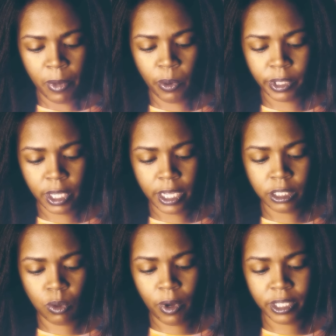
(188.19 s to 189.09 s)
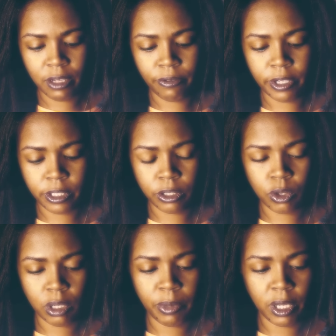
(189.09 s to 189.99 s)
but with the ace of wands i feel like there's
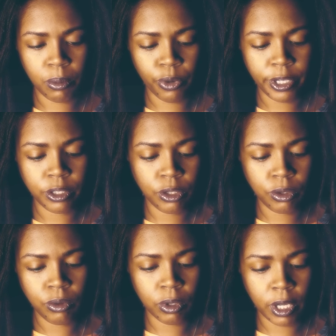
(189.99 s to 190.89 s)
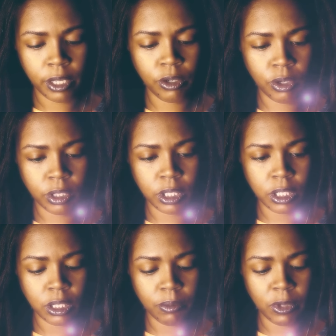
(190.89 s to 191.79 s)
going to be a breakthrough okay you're going to
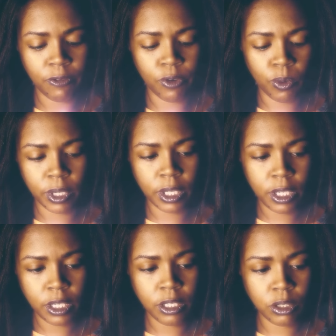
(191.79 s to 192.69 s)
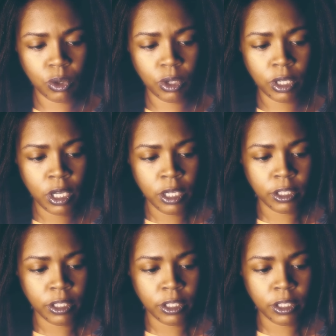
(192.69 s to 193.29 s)
see something for what it is or